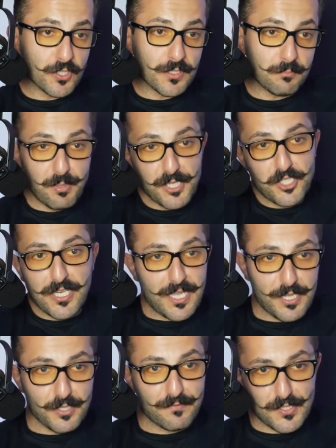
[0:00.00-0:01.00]
you're
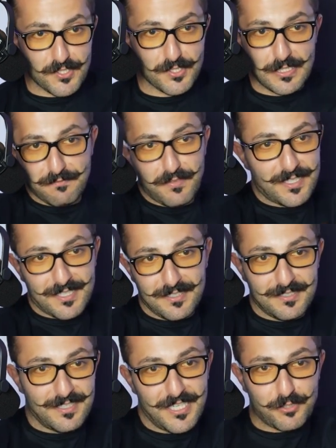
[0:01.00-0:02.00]
BJK University and
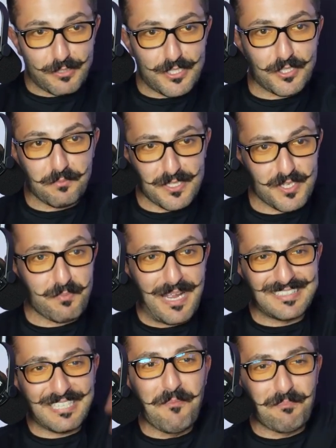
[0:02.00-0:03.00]
fucking increase your business
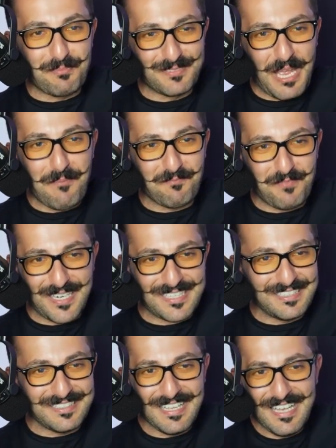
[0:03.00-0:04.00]
by 10, 10
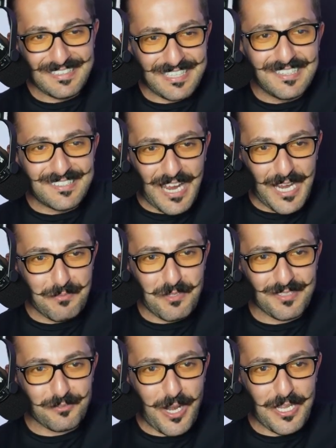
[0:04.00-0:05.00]
fucking 10
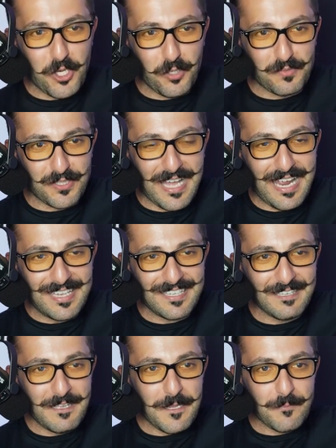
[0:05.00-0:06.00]
times, right,
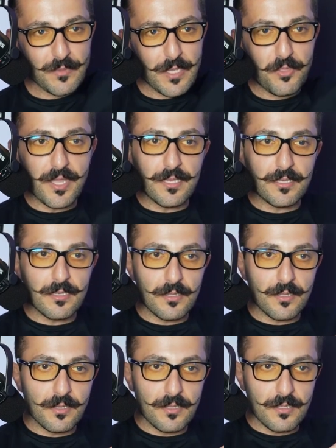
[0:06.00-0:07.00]
overnight, then
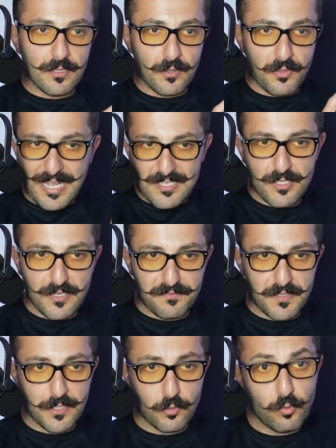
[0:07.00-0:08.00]
that's
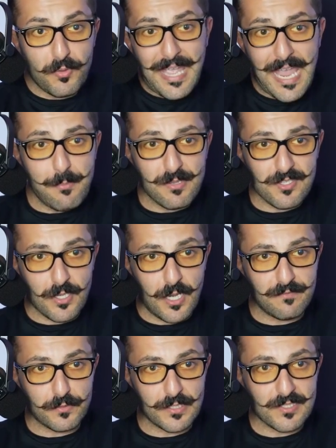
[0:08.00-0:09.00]
different. With
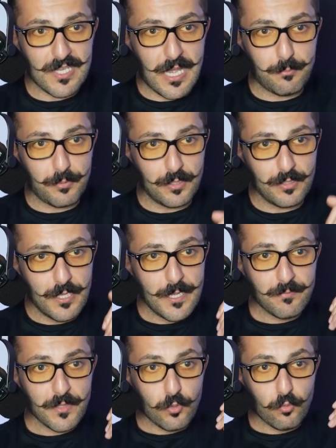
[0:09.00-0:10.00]
Amazon, for example,
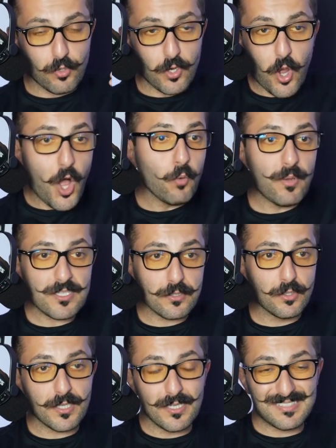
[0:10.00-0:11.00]
we're
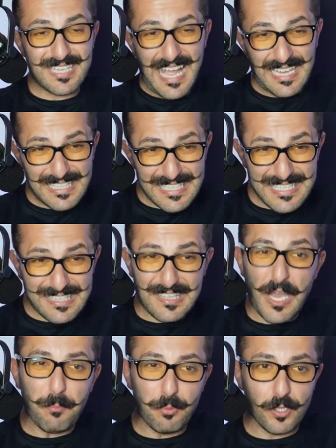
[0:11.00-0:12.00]
always looking to at least
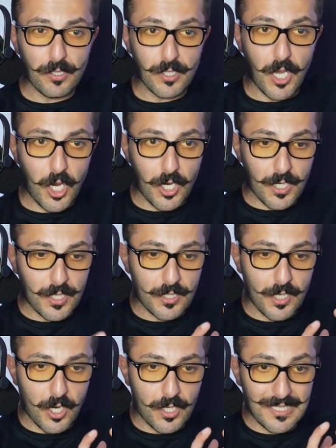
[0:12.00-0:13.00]
double
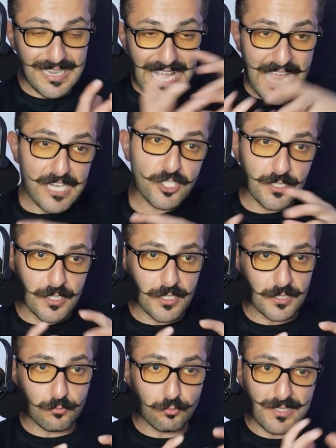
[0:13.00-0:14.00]
our our last
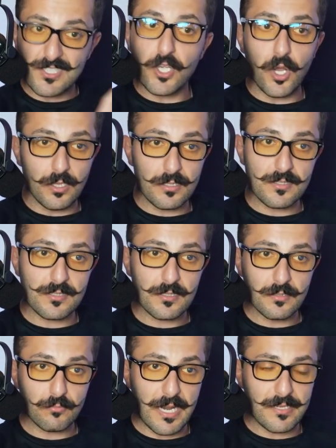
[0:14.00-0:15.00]
year
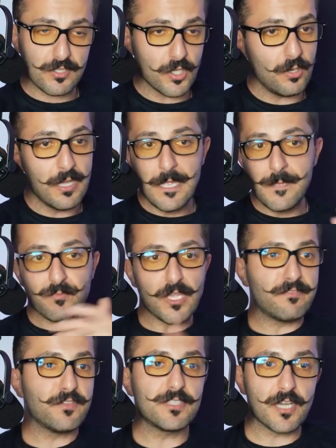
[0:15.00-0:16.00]
results, right? So
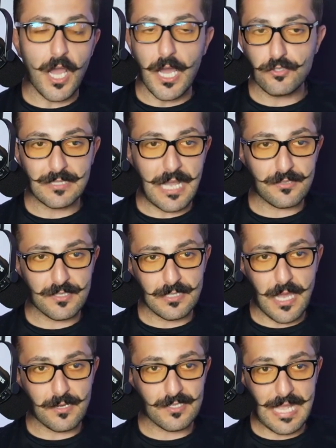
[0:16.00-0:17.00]
if you did
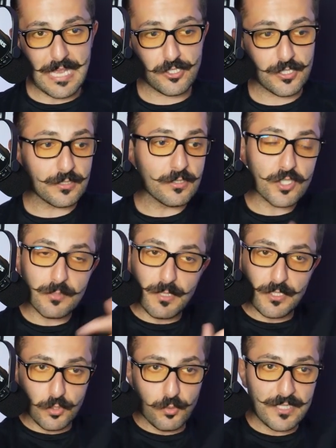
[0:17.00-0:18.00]
$100,000 last year, you
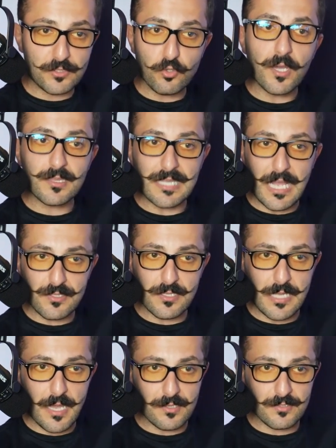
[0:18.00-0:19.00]
should be doing
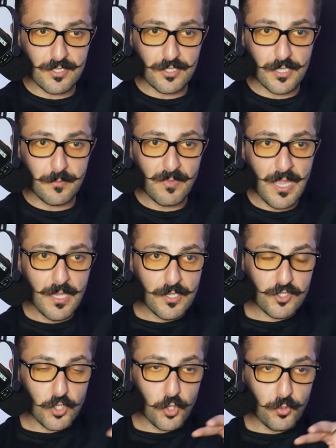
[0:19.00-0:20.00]
$200,000 this year.
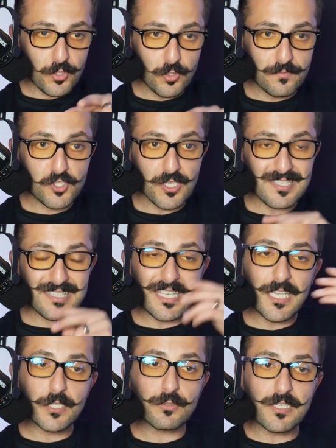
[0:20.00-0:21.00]
Wow. So you've just
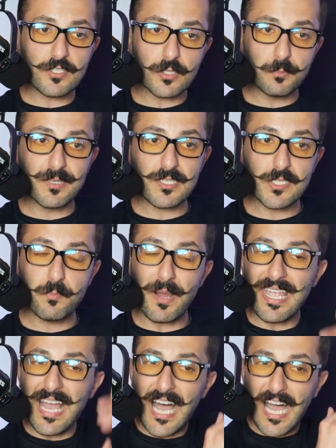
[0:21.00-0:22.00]
increased your business
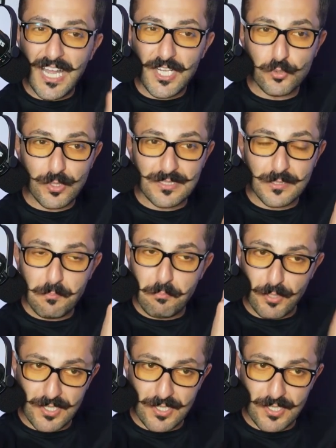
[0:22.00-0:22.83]
by 100%.